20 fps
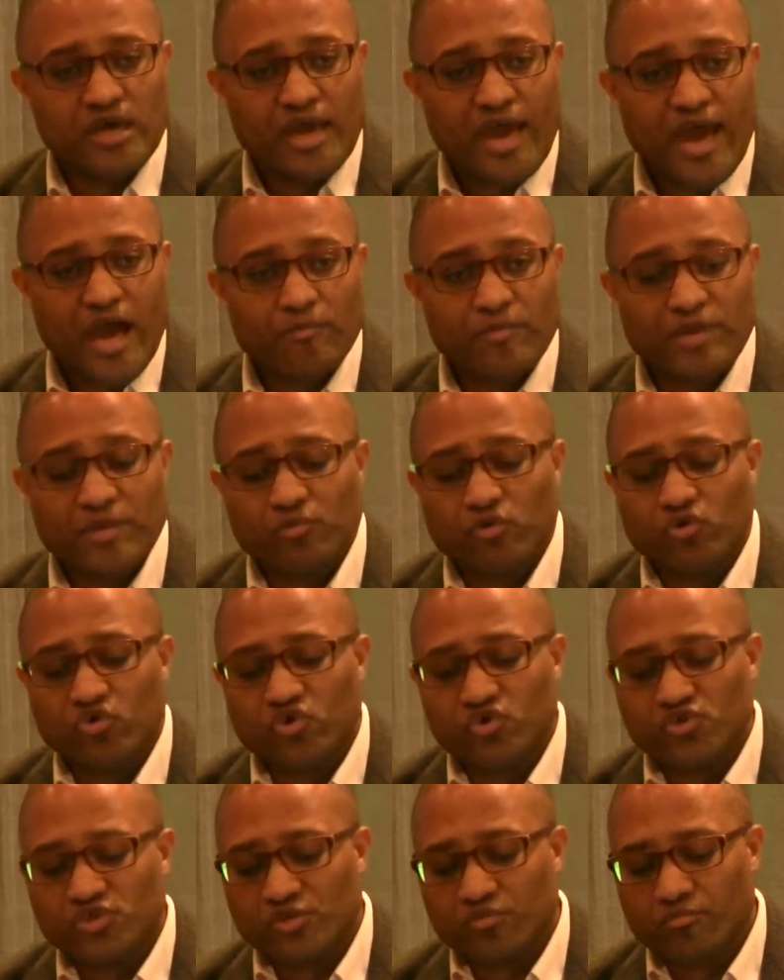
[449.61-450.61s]
how people are
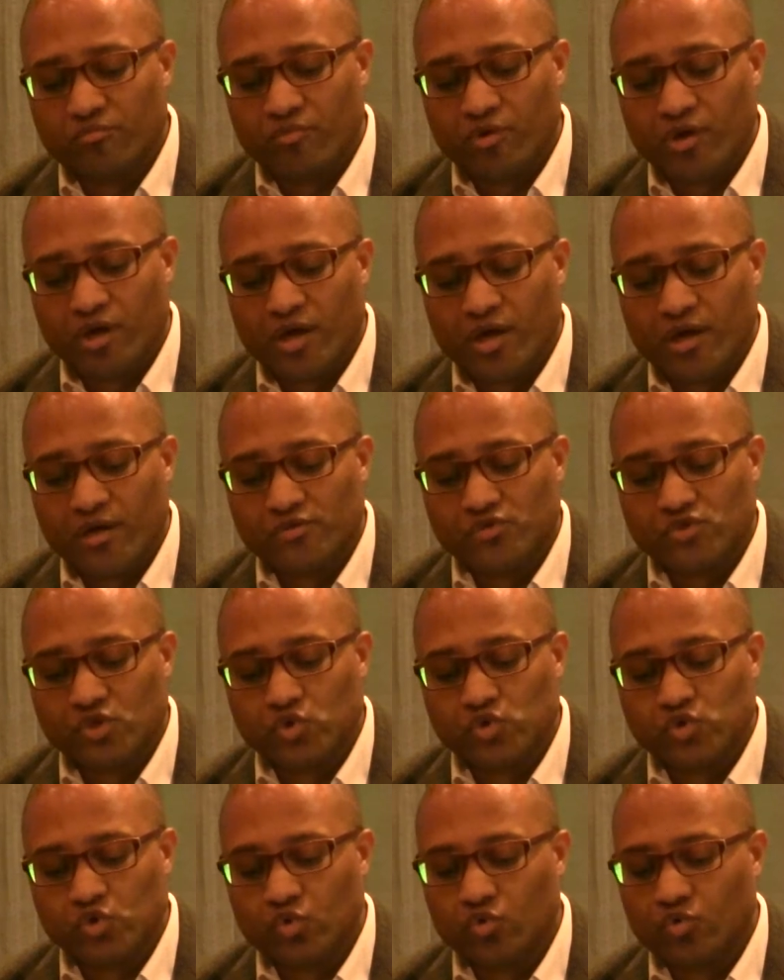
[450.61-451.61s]
using
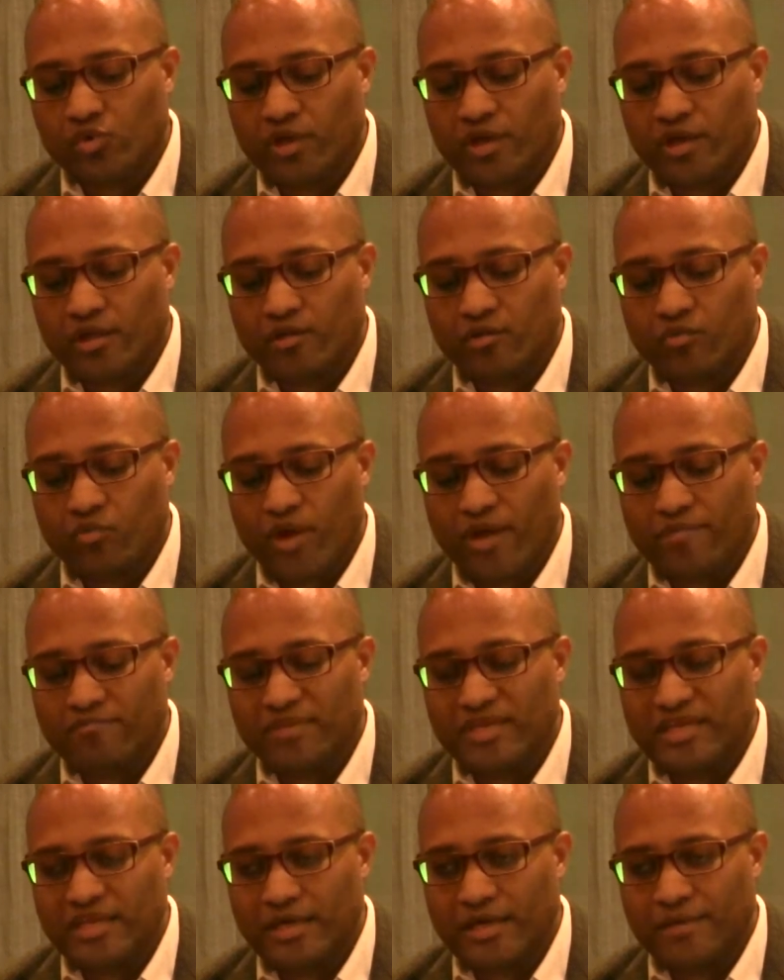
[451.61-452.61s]
social and web
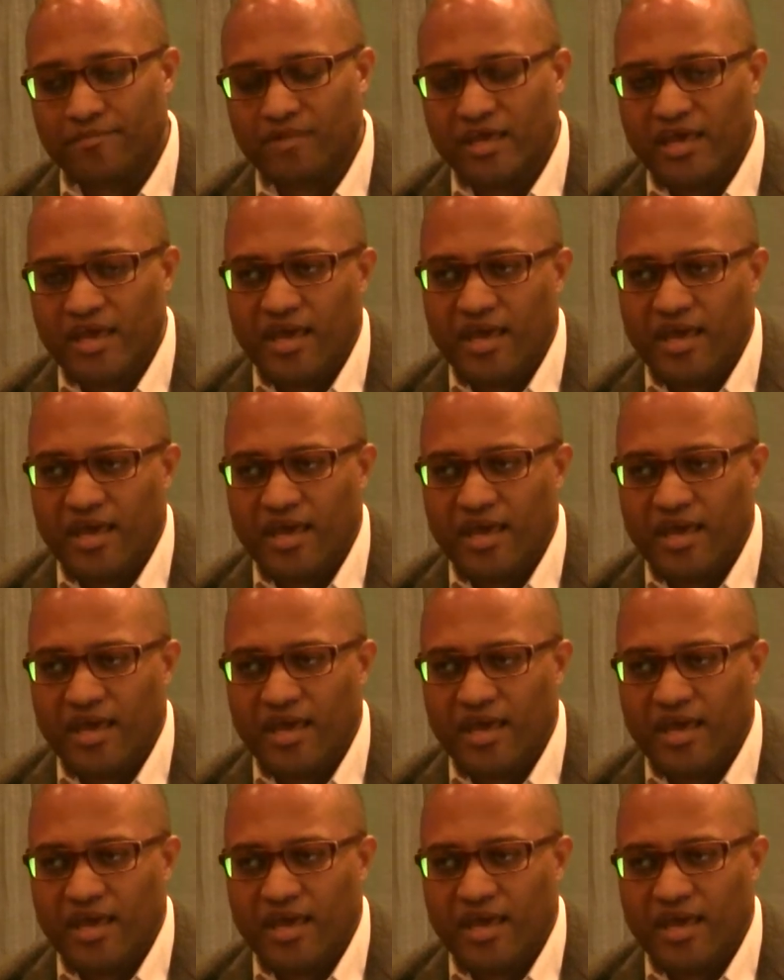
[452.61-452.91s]
media.